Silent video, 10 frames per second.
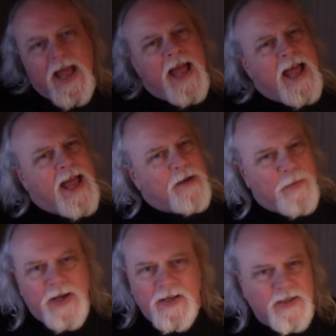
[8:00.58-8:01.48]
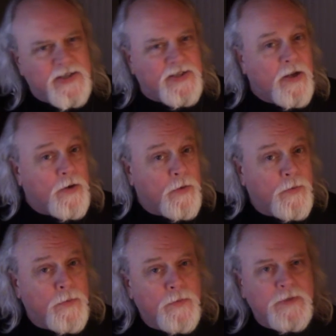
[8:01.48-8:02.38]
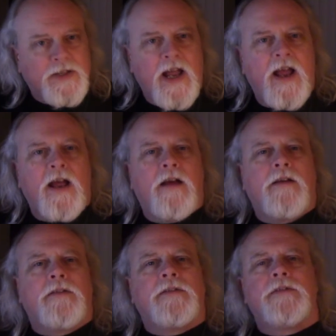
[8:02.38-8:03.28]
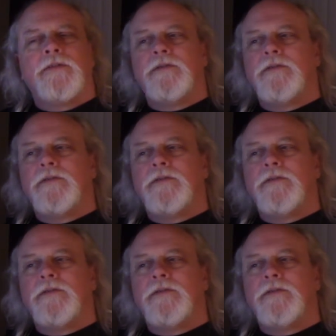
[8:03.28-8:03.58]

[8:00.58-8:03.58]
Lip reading: night when the sun goes down,